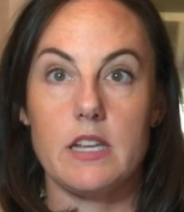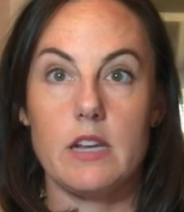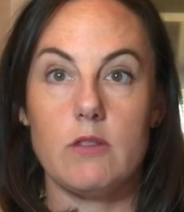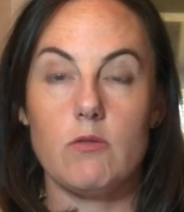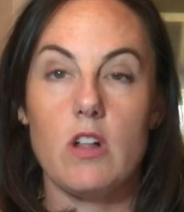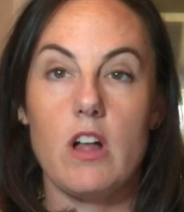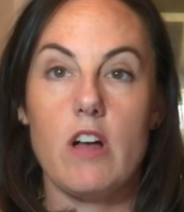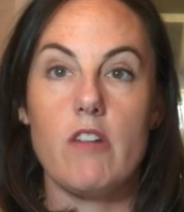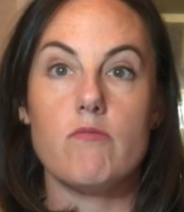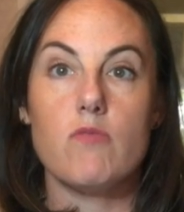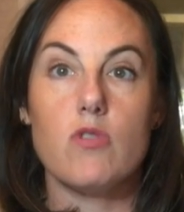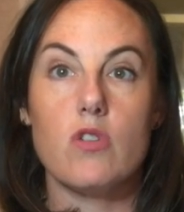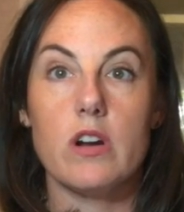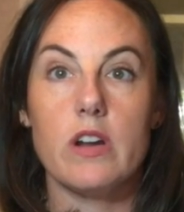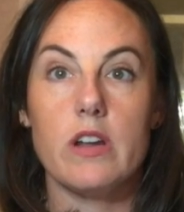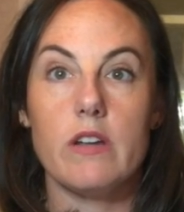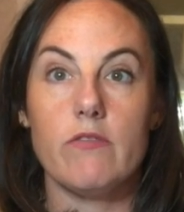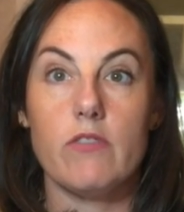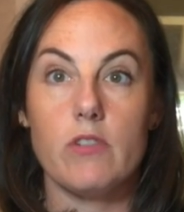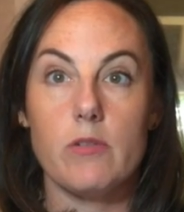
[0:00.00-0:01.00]
And we'll have more
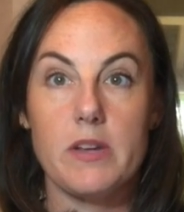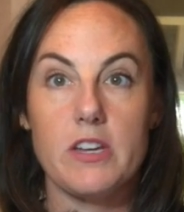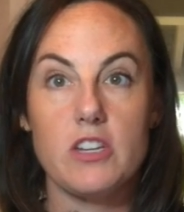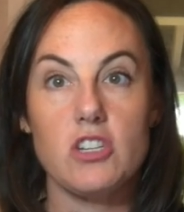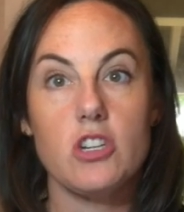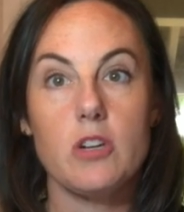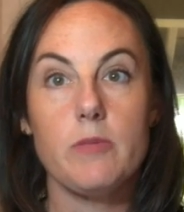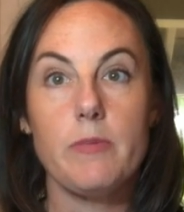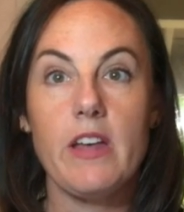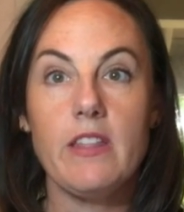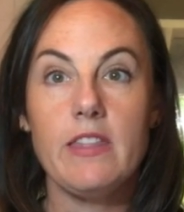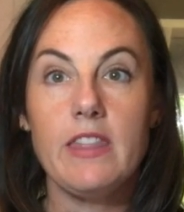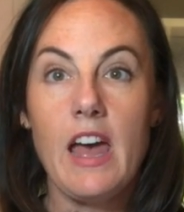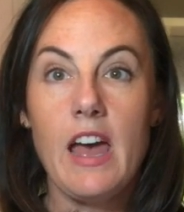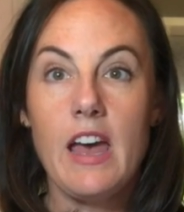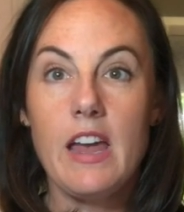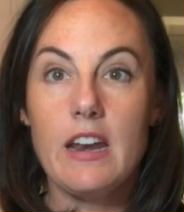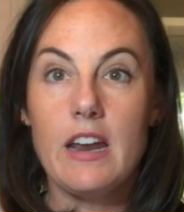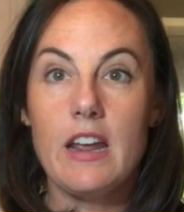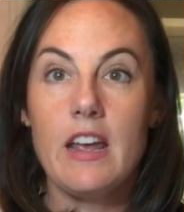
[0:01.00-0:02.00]
information about
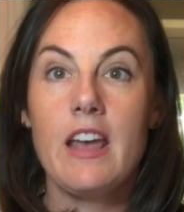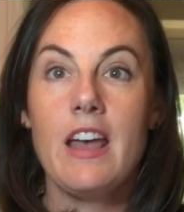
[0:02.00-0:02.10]
that